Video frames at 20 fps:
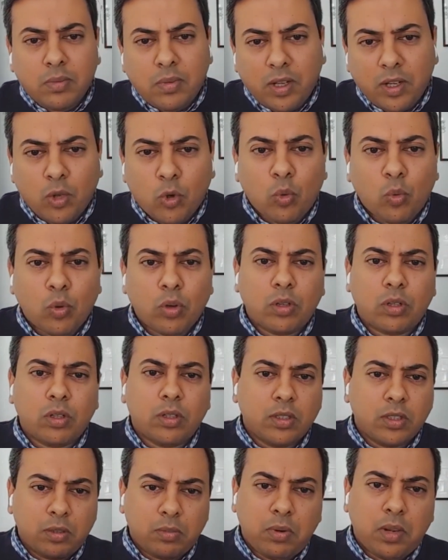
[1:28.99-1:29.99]
my
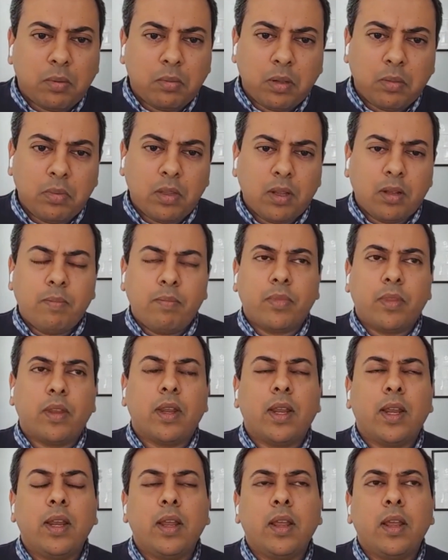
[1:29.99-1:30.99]
co-workers, blah blah blah,
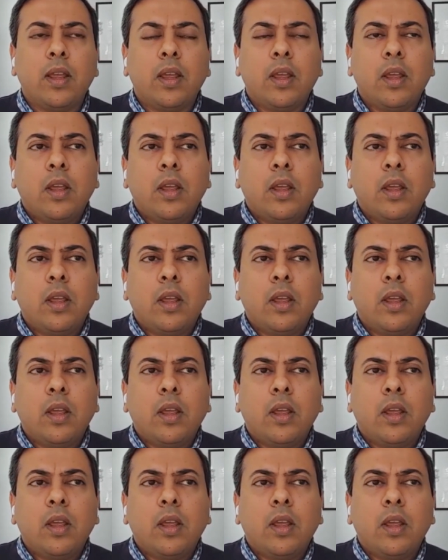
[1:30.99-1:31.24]
right?